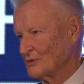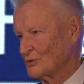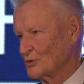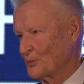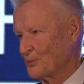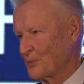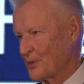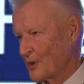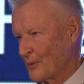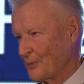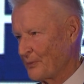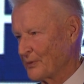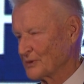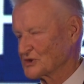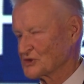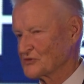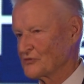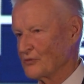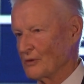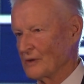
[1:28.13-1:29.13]
to
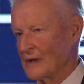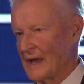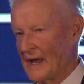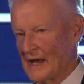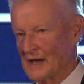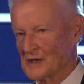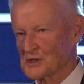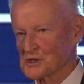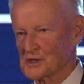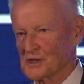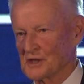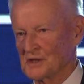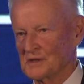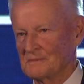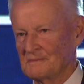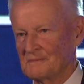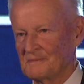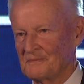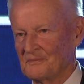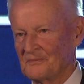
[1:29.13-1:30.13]
purposeful
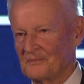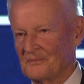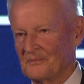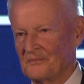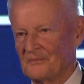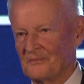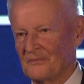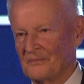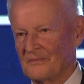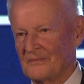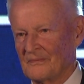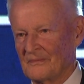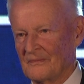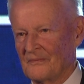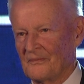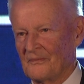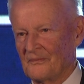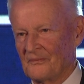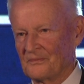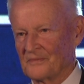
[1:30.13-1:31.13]
action
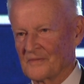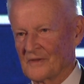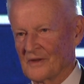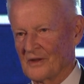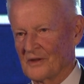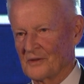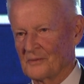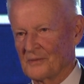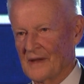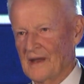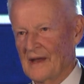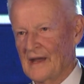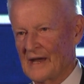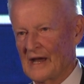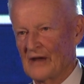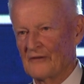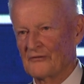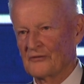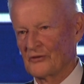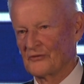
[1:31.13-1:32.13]
on
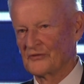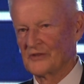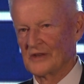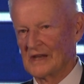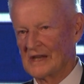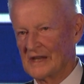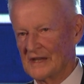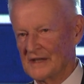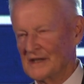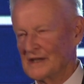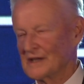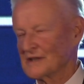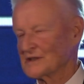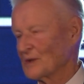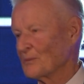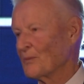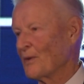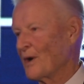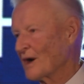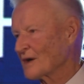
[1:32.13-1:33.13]
behalf of the leading
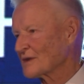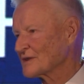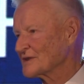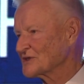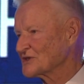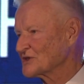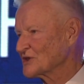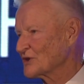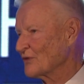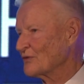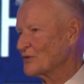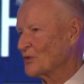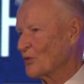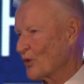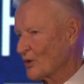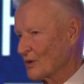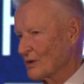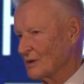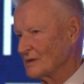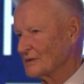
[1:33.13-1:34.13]
democracy of the
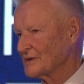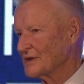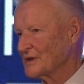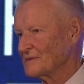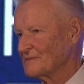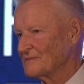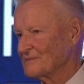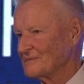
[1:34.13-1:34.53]
world